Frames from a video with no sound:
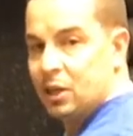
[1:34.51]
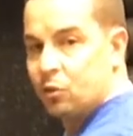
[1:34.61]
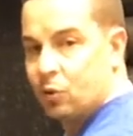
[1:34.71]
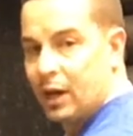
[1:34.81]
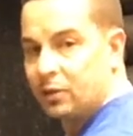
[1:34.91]

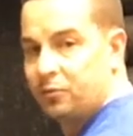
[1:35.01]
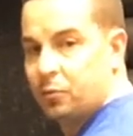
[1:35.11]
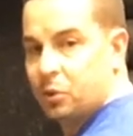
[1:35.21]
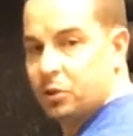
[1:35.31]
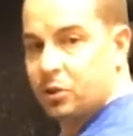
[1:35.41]
ground
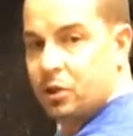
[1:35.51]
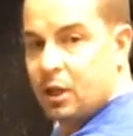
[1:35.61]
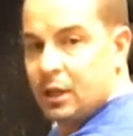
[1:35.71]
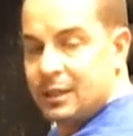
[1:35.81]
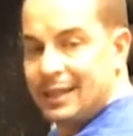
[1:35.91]
force
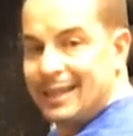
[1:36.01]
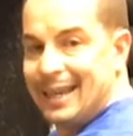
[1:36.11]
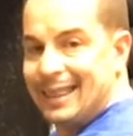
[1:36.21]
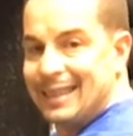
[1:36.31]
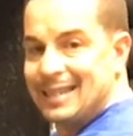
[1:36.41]
to
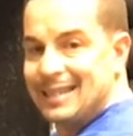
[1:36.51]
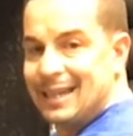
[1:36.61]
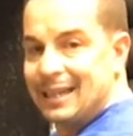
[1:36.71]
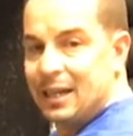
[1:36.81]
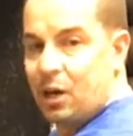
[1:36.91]
get this
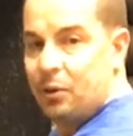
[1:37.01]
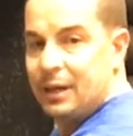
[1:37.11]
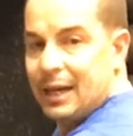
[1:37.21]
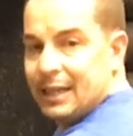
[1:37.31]
thing going,